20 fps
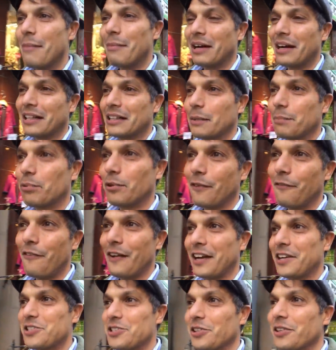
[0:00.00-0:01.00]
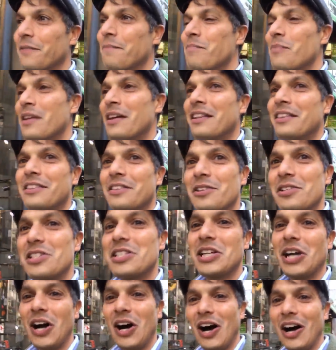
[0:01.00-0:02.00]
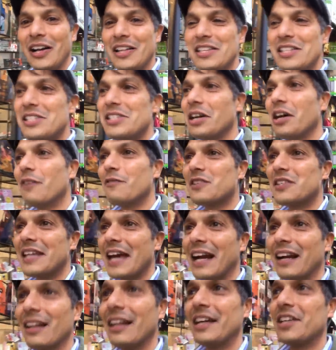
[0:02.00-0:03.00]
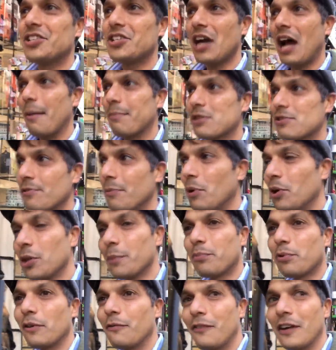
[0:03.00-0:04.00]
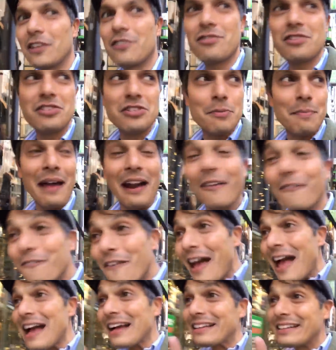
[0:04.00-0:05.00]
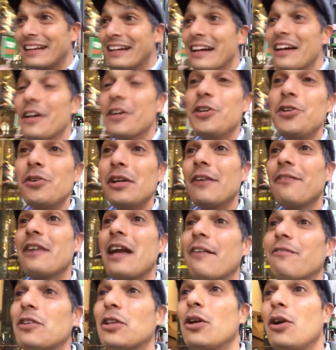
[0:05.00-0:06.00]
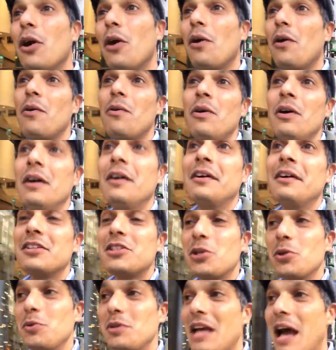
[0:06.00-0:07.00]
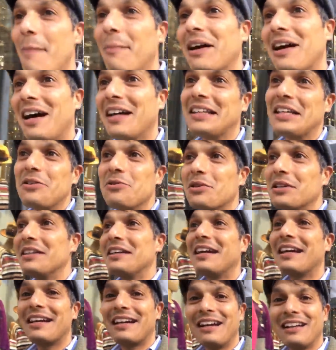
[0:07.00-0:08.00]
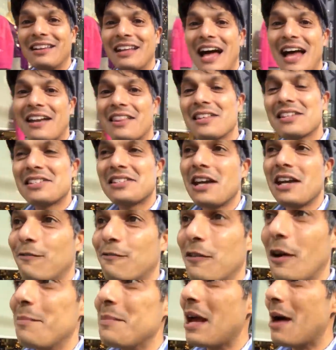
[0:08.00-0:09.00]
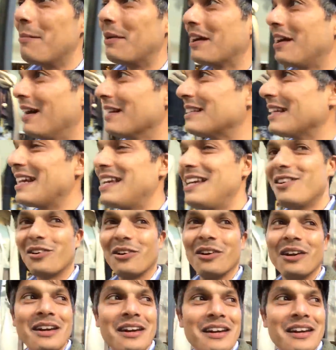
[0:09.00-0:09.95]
Yamagata Prefecture. There's tons of satellite shops from all the prefectures in Japan. In fact, you don't even have to go to Yamagata. You can get a lot of the stuff from Yamagata here.